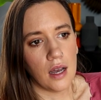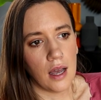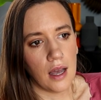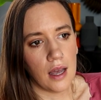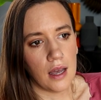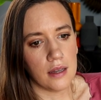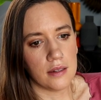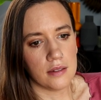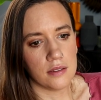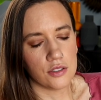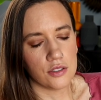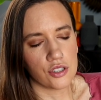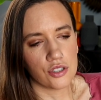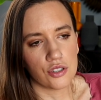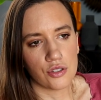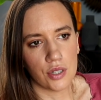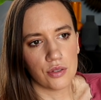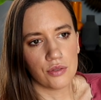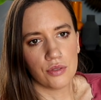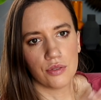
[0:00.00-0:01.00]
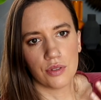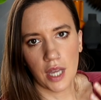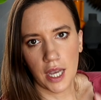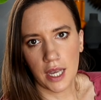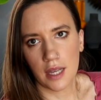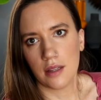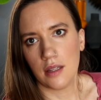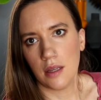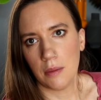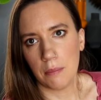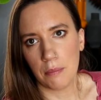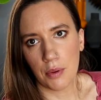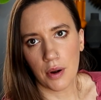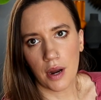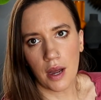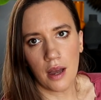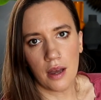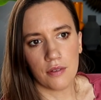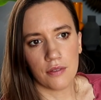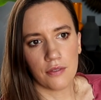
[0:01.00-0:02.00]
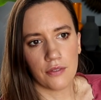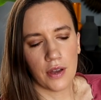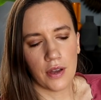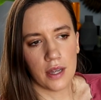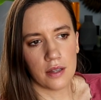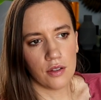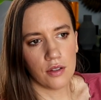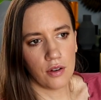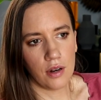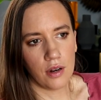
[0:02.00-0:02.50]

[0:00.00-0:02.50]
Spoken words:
and just try to take a deep breath and